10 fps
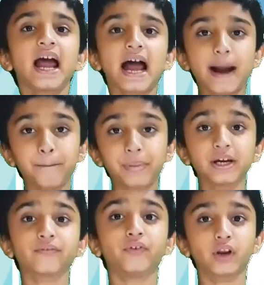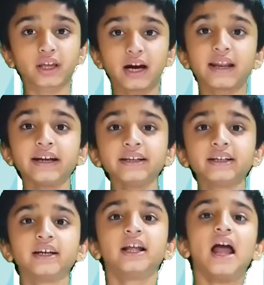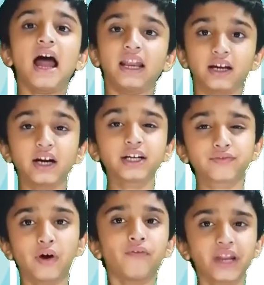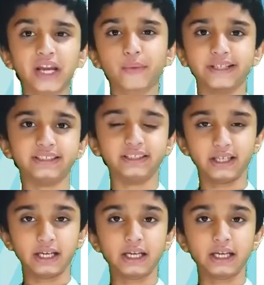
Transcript: ampere for current and hertz for frequency.